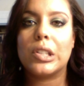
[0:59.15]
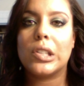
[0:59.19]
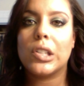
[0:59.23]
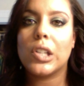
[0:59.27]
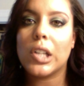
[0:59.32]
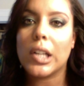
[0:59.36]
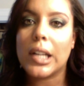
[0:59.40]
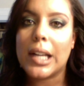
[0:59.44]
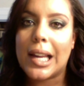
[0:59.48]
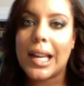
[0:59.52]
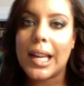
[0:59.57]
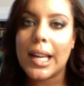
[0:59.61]

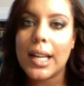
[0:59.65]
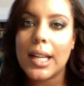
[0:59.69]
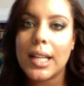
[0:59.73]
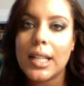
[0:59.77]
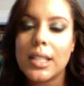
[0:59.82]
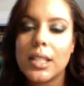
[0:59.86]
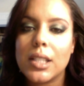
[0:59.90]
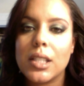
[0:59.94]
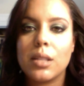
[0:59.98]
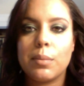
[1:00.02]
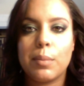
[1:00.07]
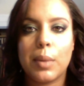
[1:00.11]

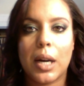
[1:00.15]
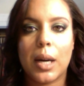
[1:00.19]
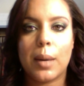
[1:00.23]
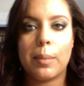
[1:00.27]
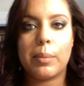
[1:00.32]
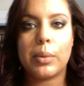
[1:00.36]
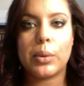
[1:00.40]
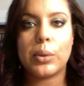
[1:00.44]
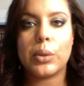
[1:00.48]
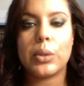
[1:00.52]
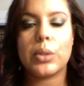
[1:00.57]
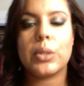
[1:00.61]
greens,
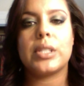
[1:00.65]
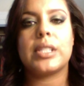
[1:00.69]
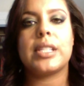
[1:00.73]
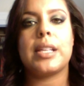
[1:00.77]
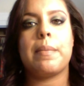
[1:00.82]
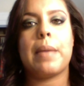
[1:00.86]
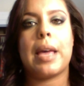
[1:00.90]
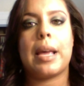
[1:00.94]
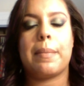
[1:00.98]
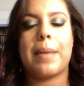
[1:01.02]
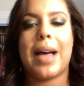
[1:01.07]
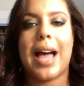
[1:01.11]
purples, they
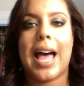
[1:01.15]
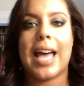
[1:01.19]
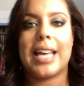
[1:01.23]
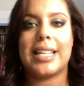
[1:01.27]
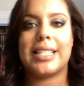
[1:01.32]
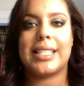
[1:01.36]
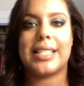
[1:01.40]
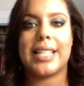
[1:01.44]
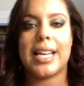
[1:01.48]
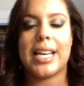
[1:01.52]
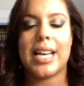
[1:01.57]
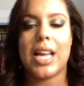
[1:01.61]
make my eyes
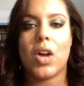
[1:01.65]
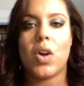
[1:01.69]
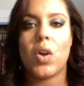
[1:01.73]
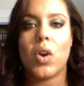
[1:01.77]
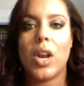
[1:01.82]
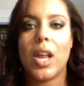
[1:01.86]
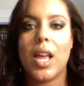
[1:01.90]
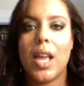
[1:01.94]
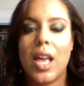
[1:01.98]
stand out.